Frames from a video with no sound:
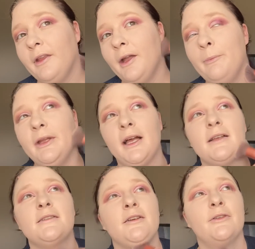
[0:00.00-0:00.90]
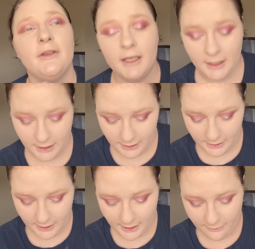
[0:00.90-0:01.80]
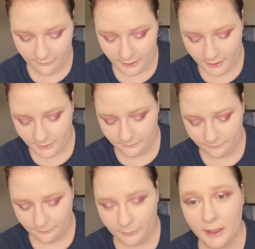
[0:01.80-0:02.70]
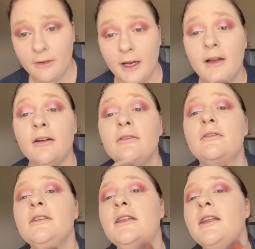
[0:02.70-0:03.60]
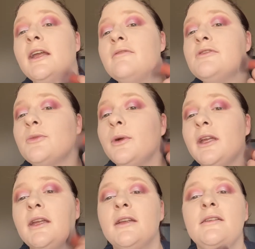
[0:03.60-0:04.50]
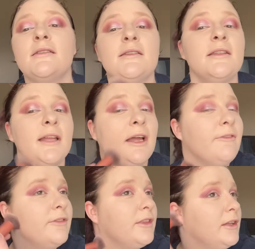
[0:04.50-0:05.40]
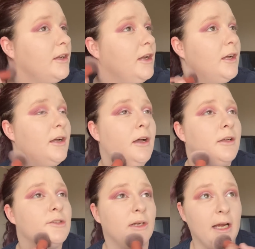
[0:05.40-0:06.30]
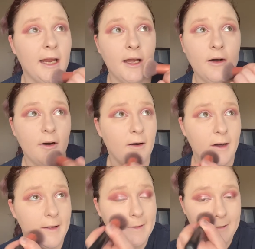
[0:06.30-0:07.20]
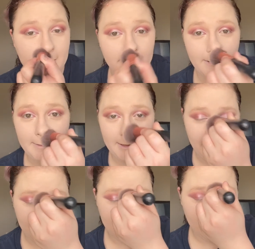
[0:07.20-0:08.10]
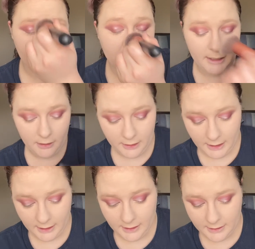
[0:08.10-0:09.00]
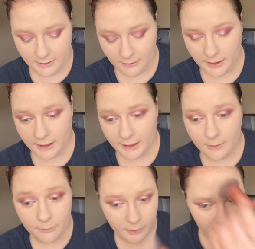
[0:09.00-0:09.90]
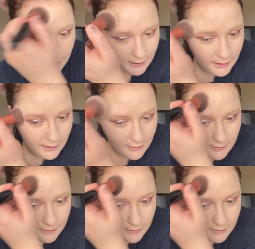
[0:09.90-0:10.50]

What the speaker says: But yeah, so they have a playground, and they have swings, and they have the trail and stuff like that. So we'll take our kids so that they can play